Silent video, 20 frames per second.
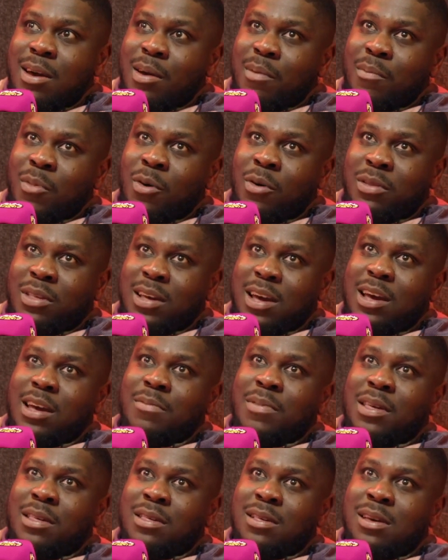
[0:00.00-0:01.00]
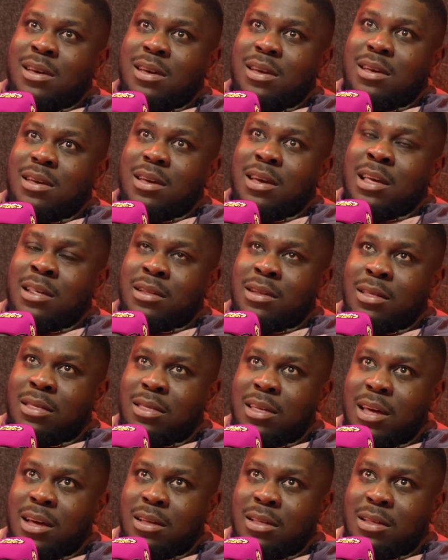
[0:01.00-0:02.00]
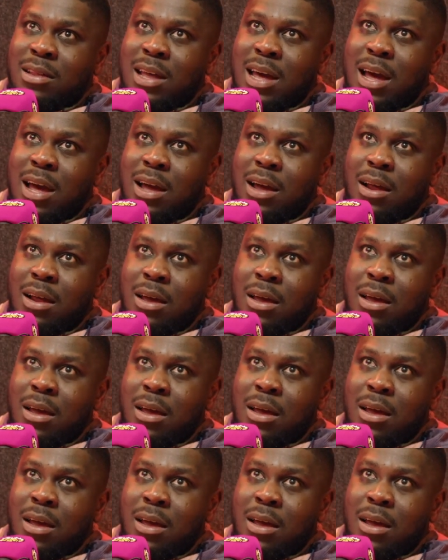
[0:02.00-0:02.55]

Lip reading: more time, it's the things that